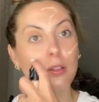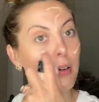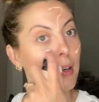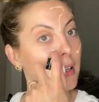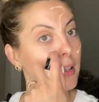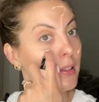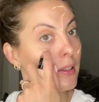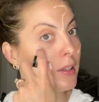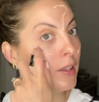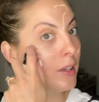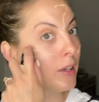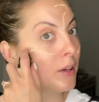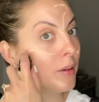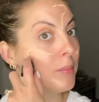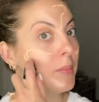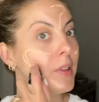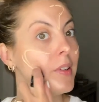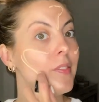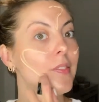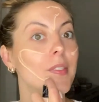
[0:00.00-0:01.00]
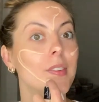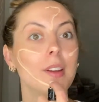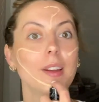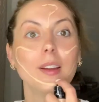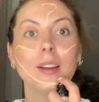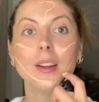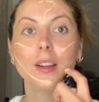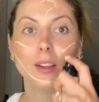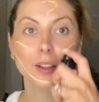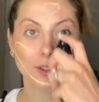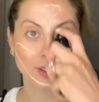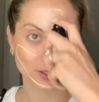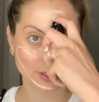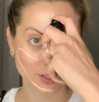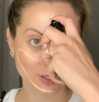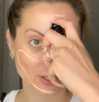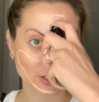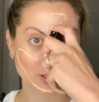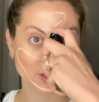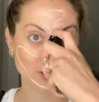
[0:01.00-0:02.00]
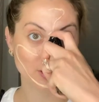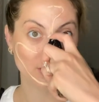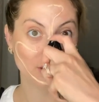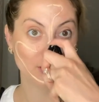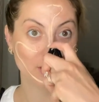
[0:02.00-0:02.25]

directly on my face.